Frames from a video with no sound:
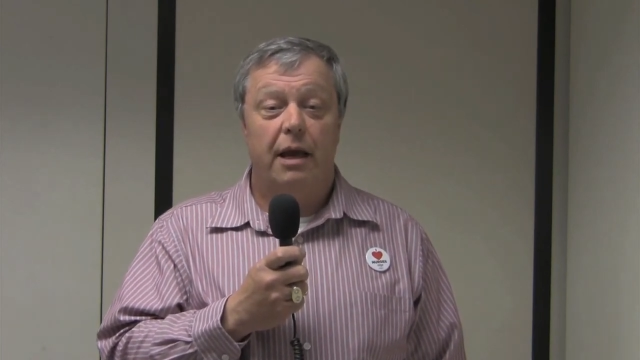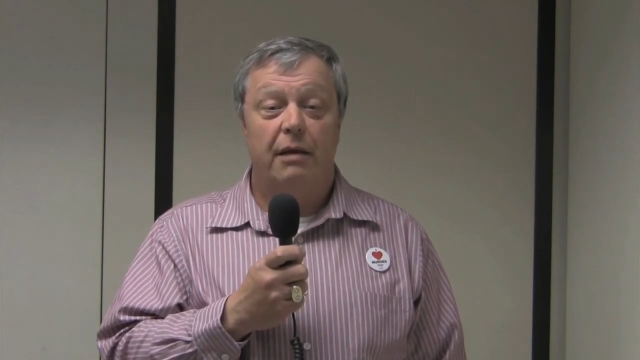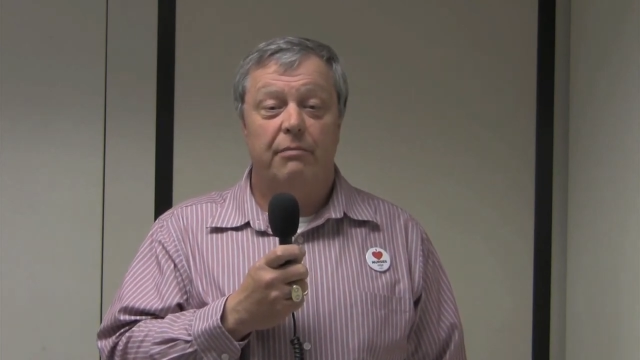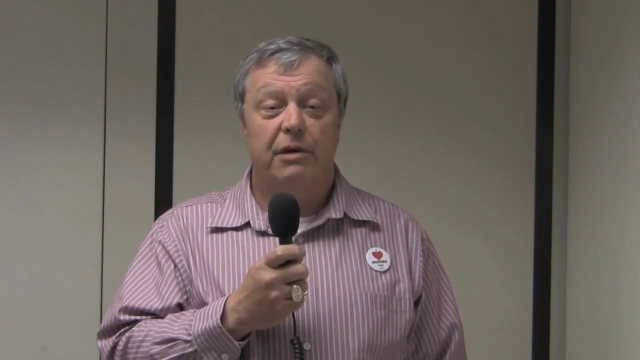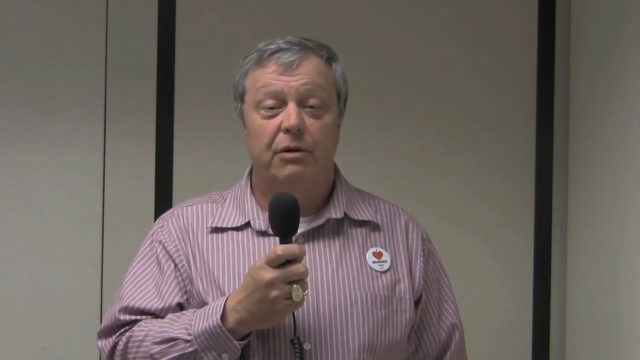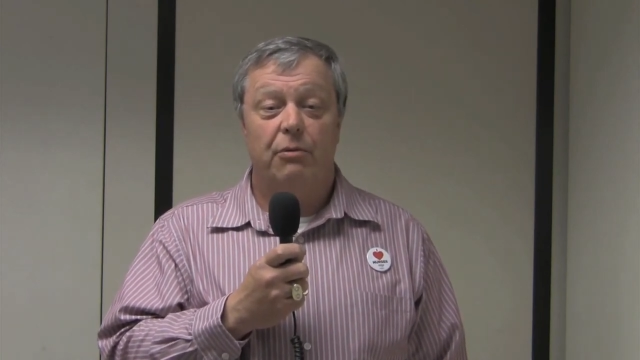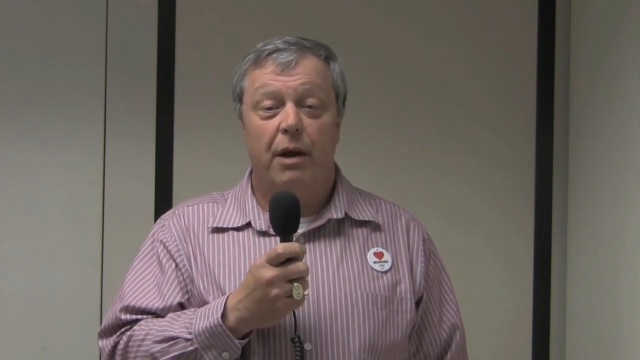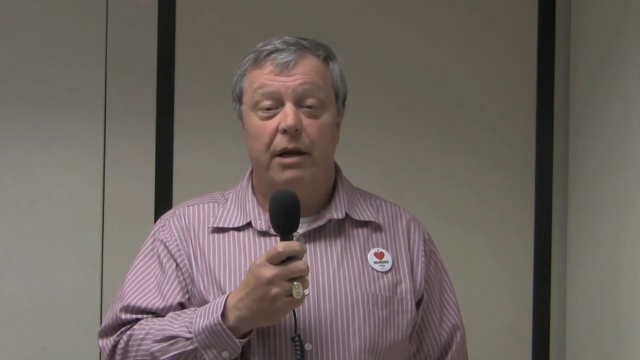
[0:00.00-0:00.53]
and
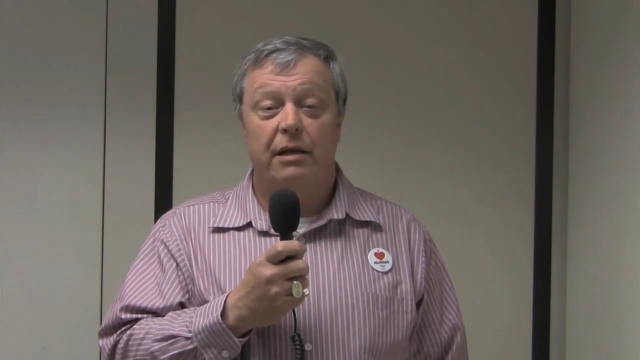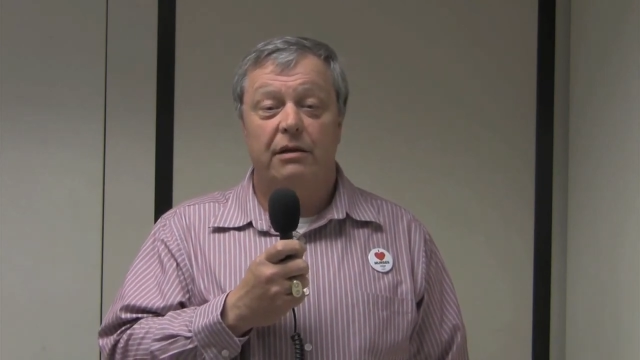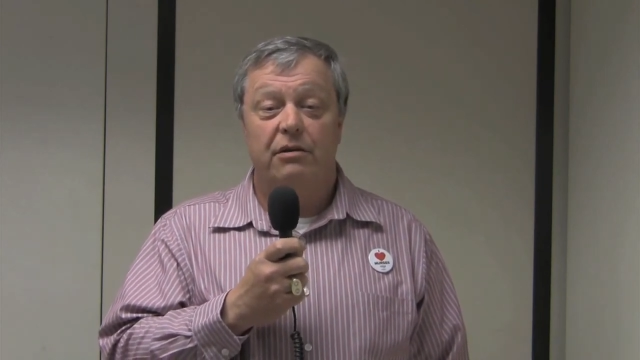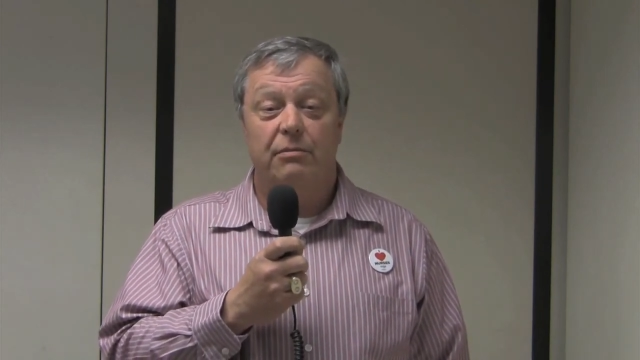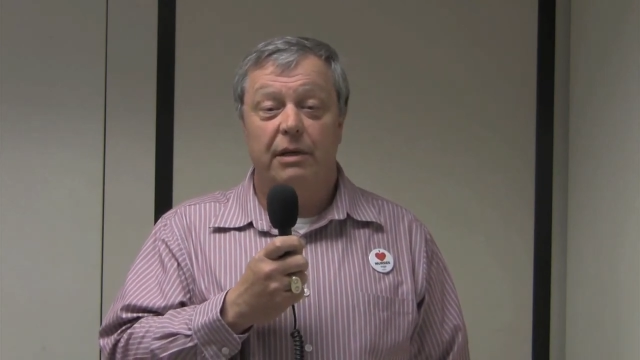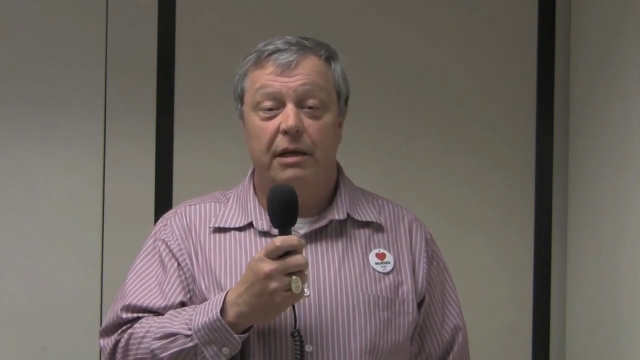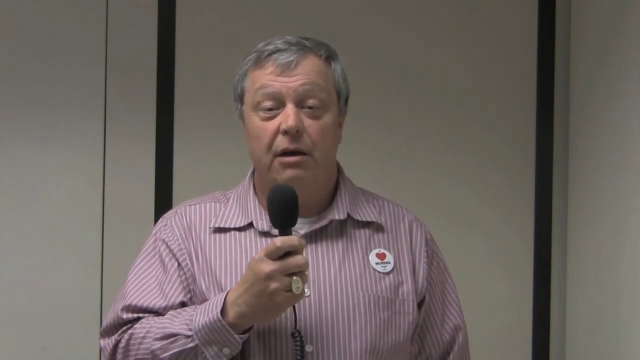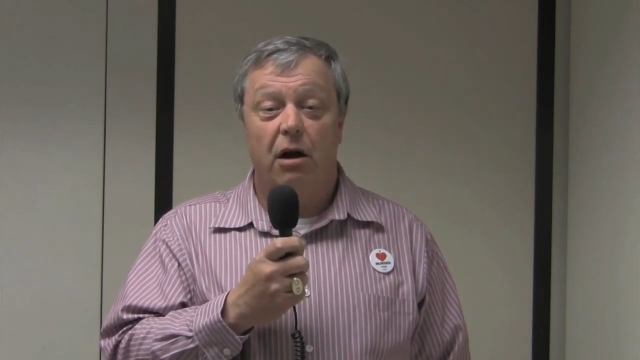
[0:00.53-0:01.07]
be ready
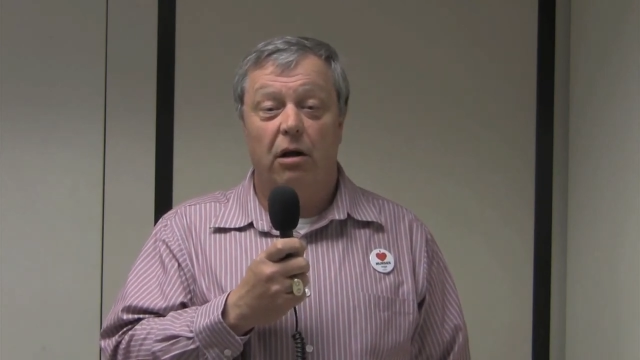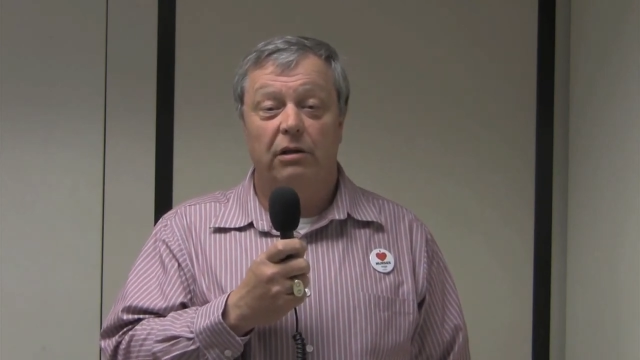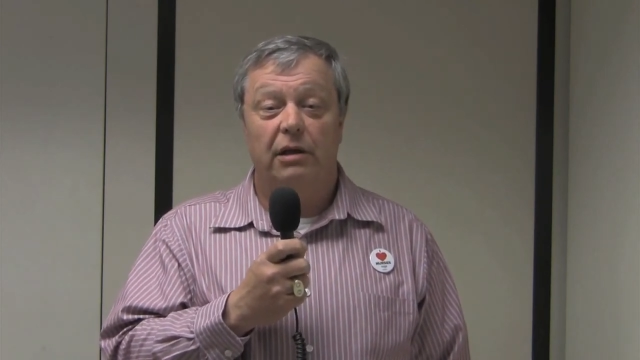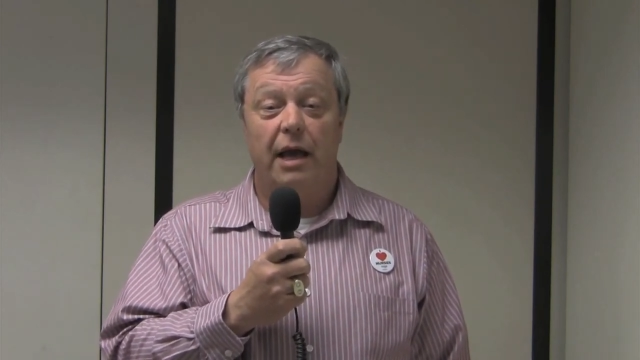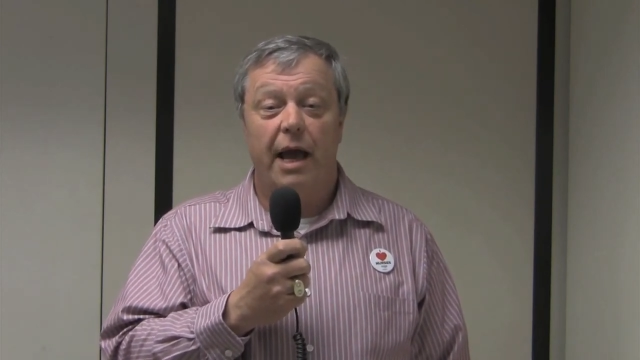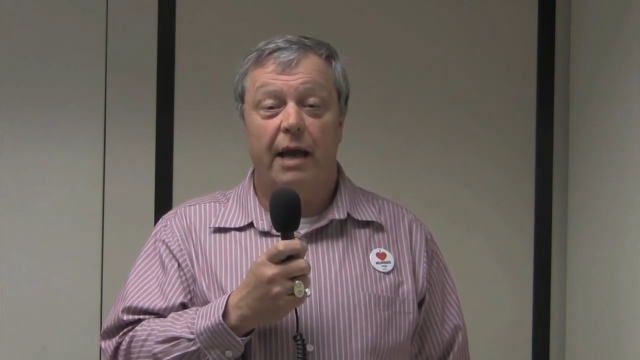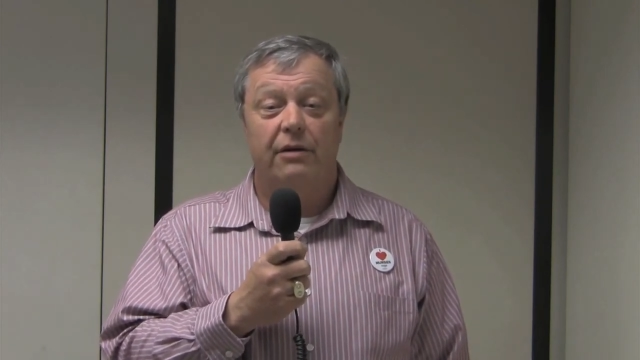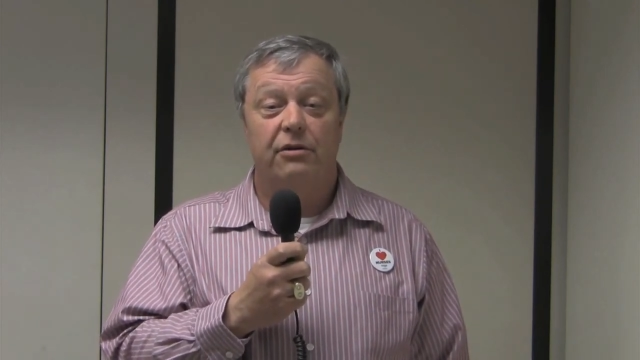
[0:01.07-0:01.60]
to be called
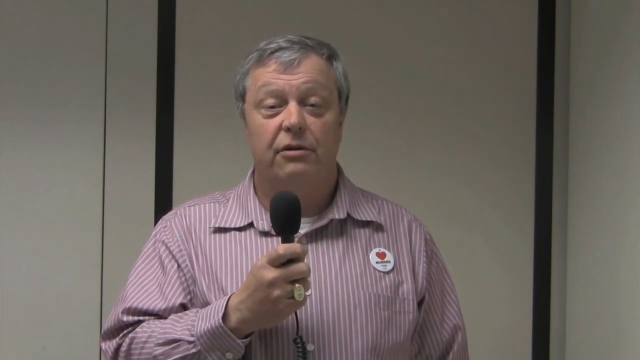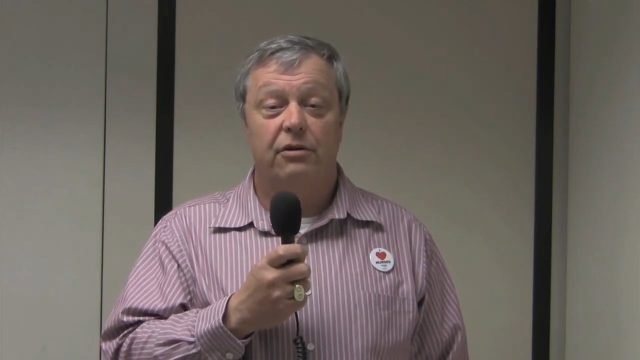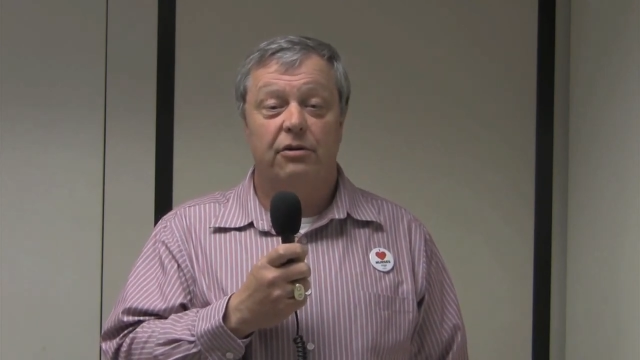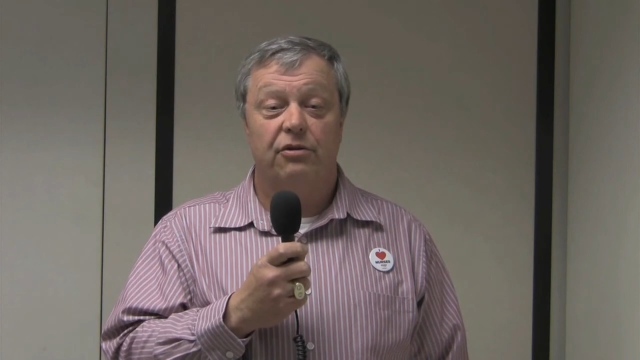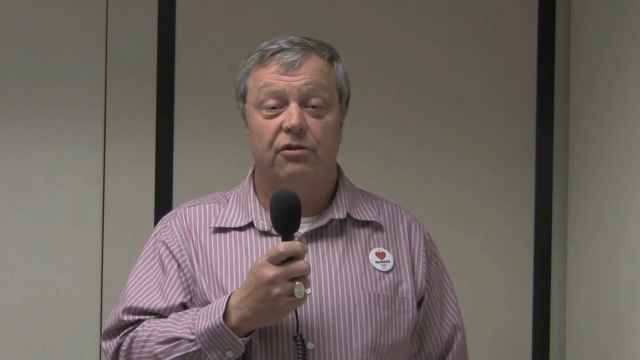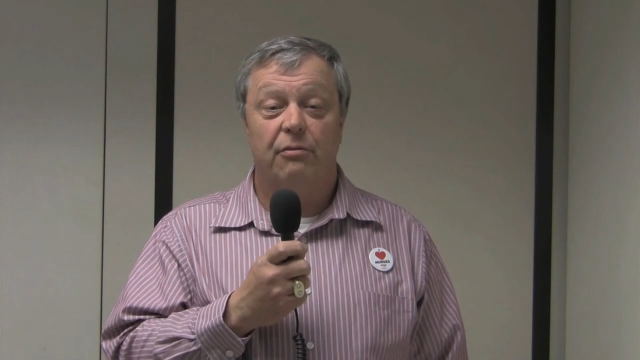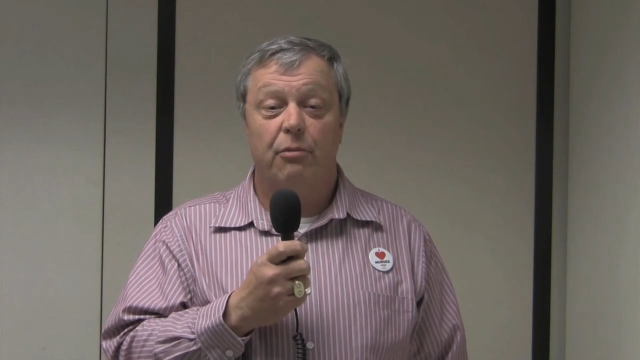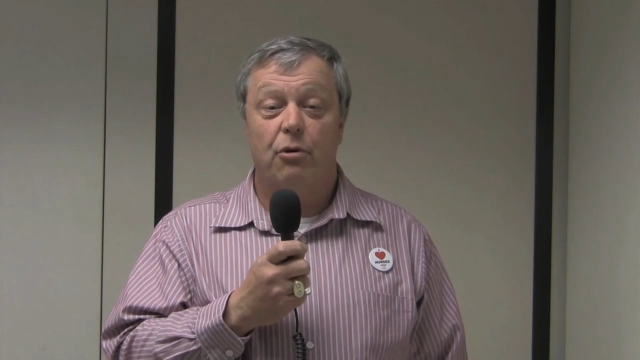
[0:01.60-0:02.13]
to action
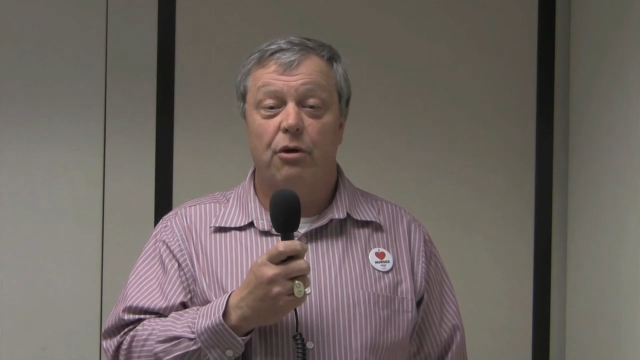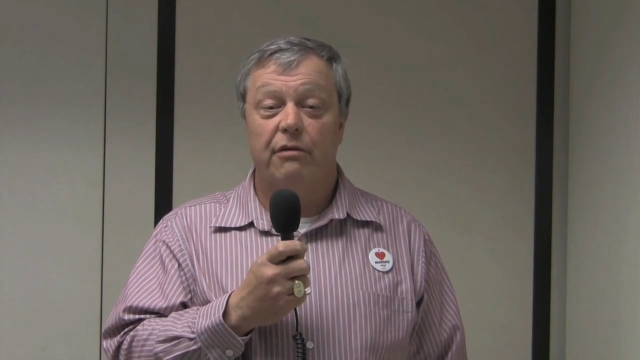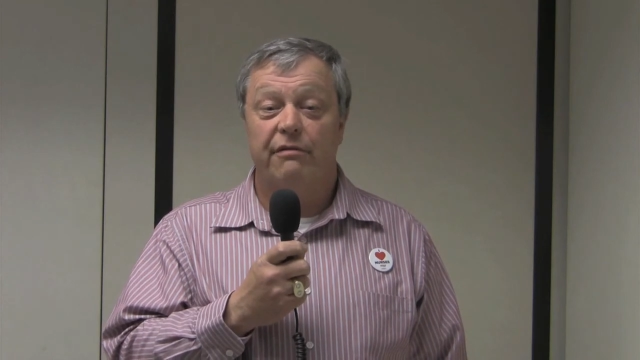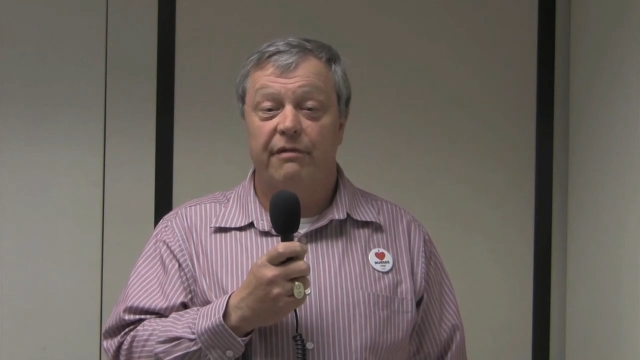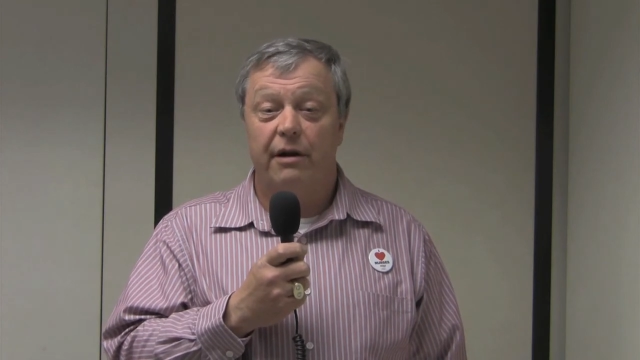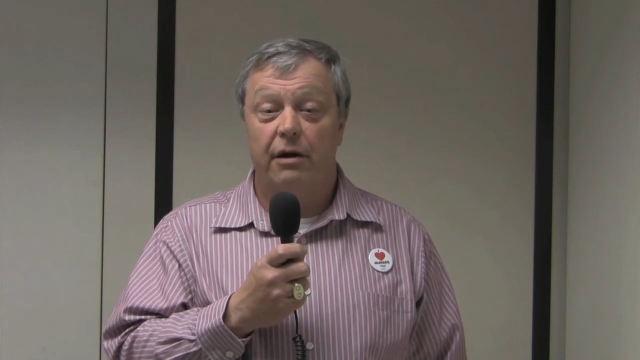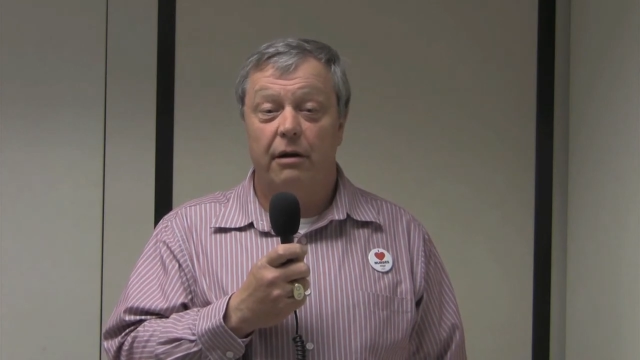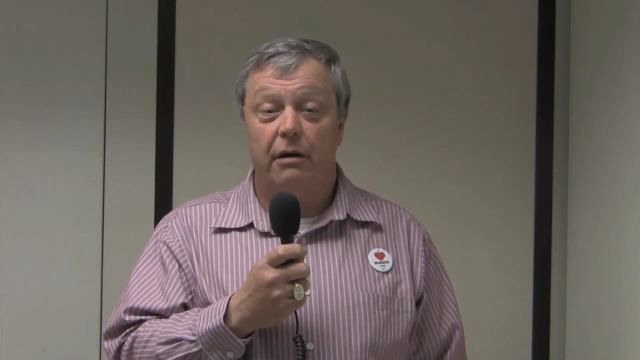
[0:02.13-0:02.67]
to support a
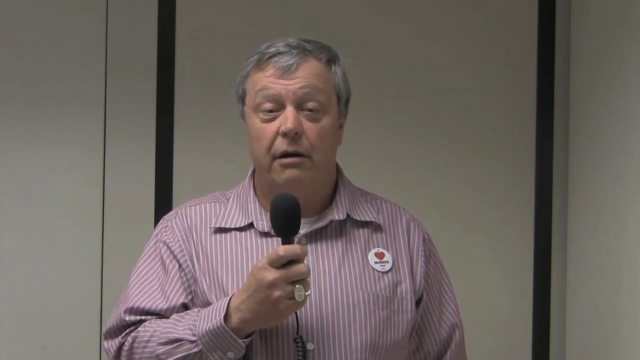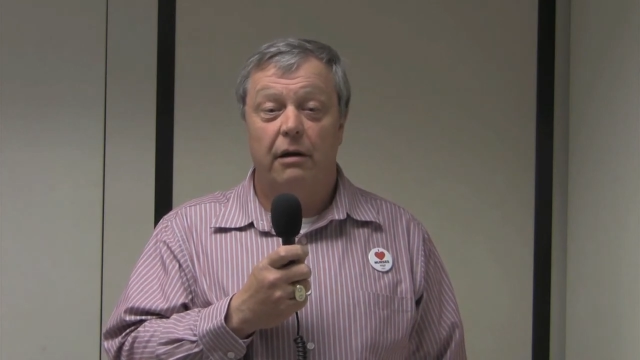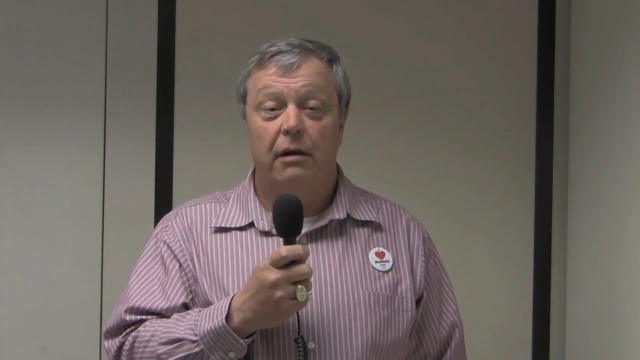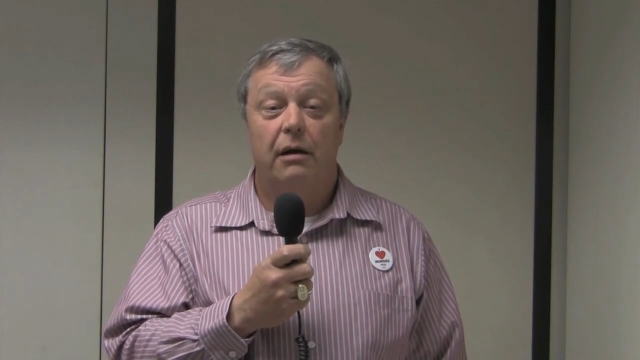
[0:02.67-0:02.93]
fair